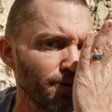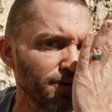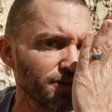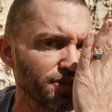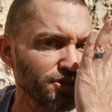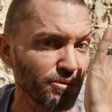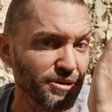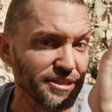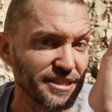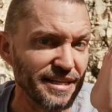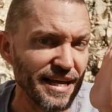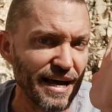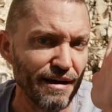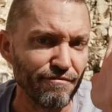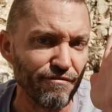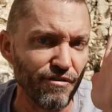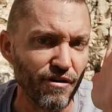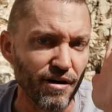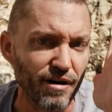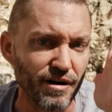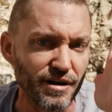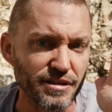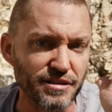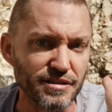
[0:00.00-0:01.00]
So it's that
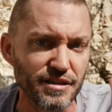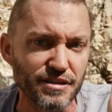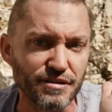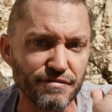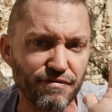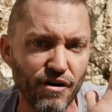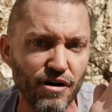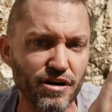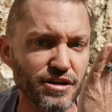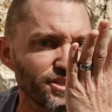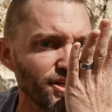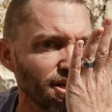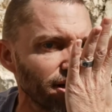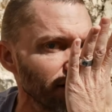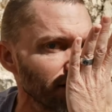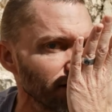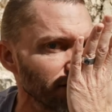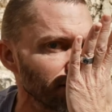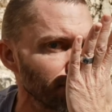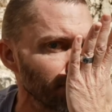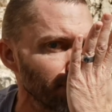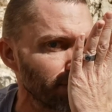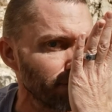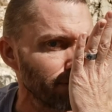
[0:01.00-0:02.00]
far. It's as far as you can
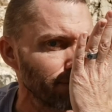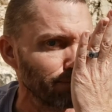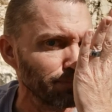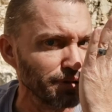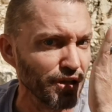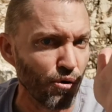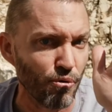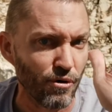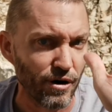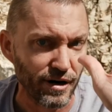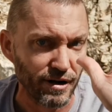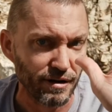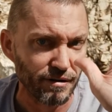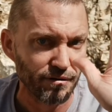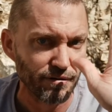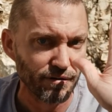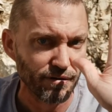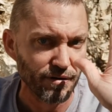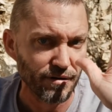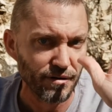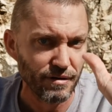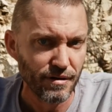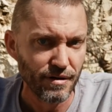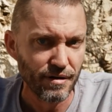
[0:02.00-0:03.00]
just blow on
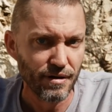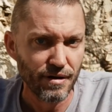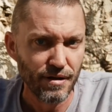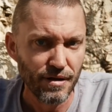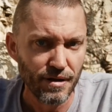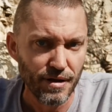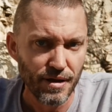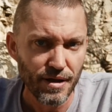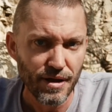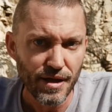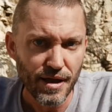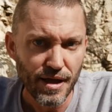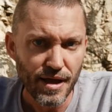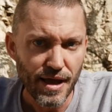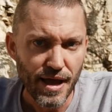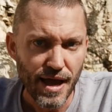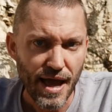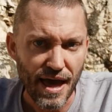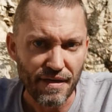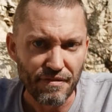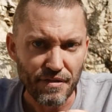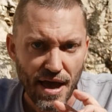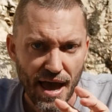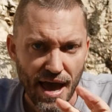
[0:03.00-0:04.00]

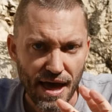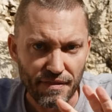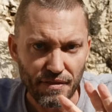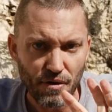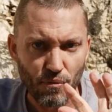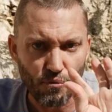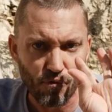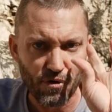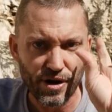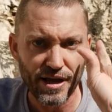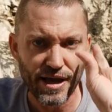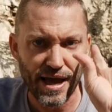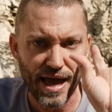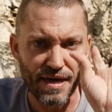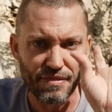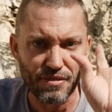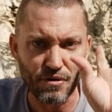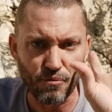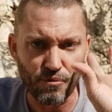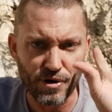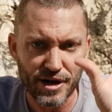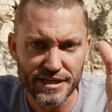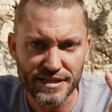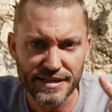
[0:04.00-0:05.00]
it. And the
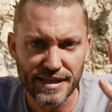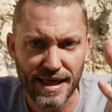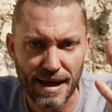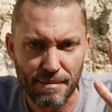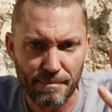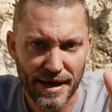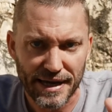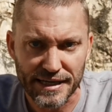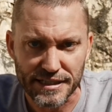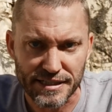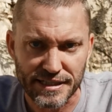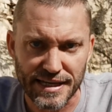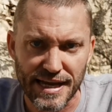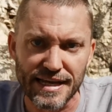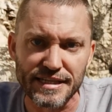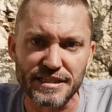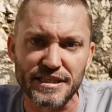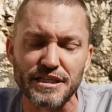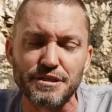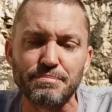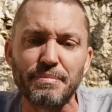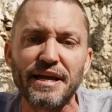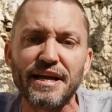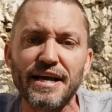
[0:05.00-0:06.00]
reason that makes
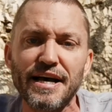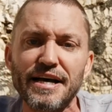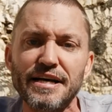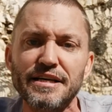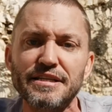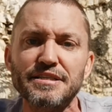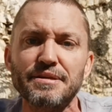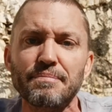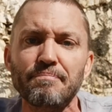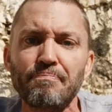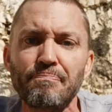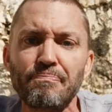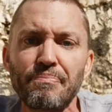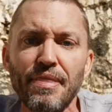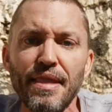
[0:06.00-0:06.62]
sense is because